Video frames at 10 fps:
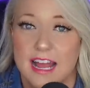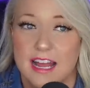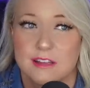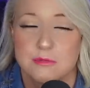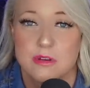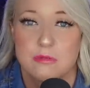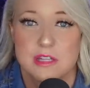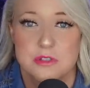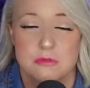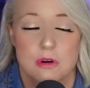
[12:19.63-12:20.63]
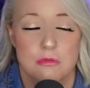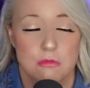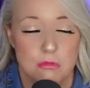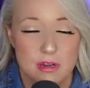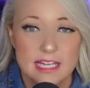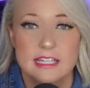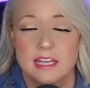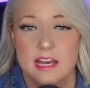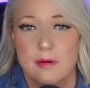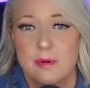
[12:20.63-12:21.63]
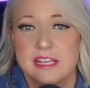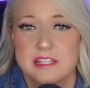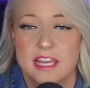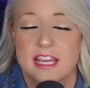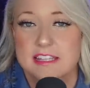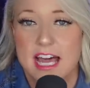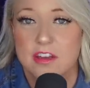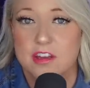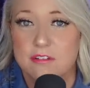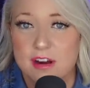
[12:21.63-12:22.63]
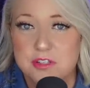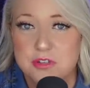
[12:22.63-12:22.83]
and we went to a really amazing Italian